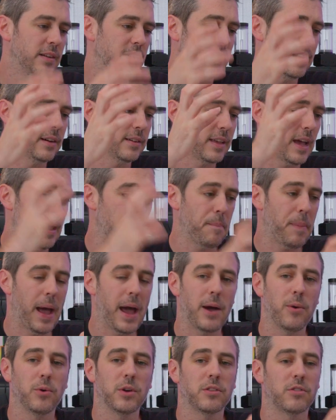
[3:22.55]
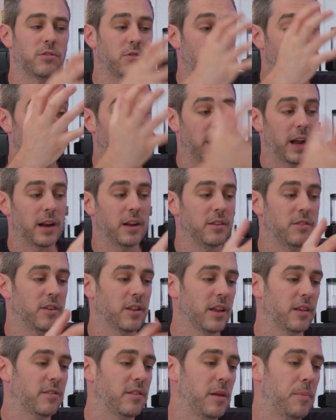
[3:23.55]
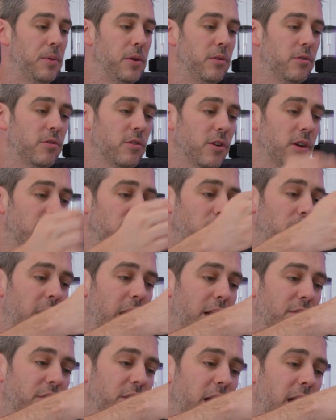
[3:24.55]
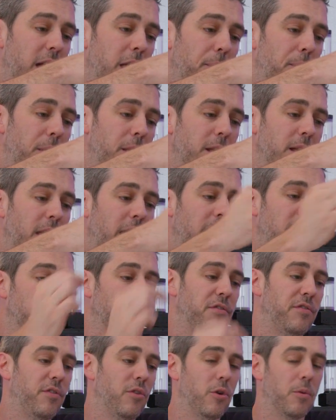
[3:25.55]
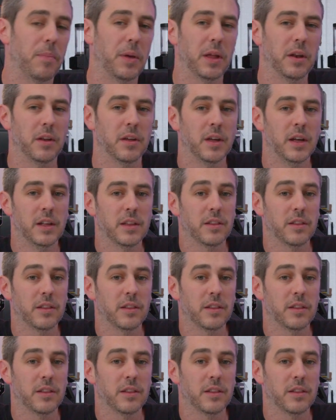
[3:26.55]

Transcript: Now, getting power directly to that CPU socket, we have an 8-pin and a 4-pin.